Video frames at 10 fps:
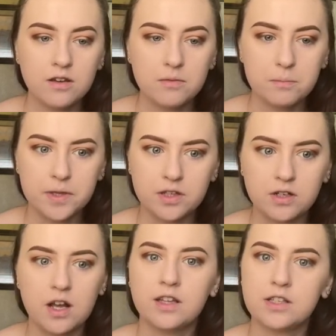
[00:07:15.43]
but they're
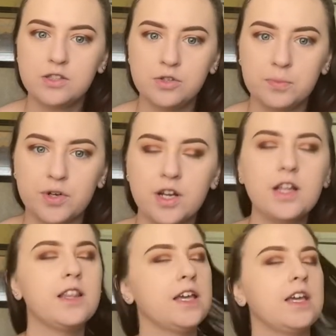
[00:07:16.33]
not like super hood.
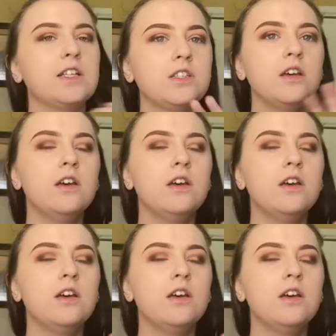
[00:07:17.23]
Like excuse